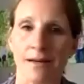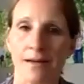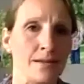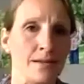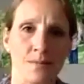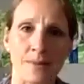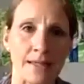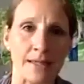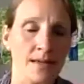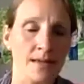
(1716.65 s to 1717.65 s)
and
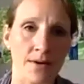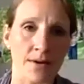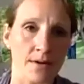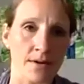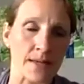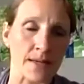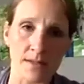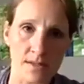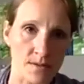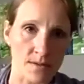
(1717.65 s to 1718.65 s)
your baking
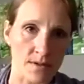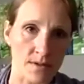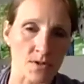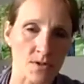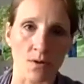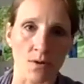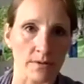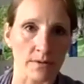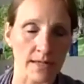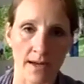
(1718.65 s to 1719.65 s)
powder, baking soda,
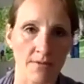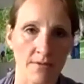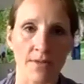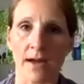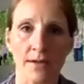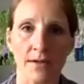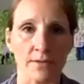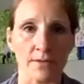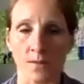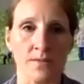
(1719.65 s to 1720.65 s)
but you already have
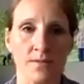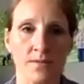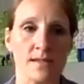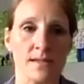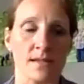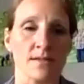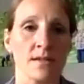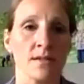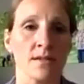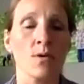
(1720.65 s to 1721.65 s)
that, your little bit of sea
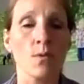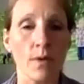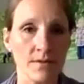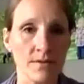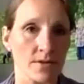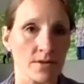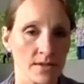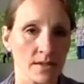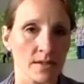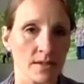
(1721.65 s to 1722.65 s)
salt, and they're quite
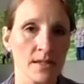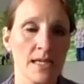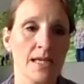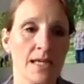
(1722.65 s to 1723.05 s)
versatile.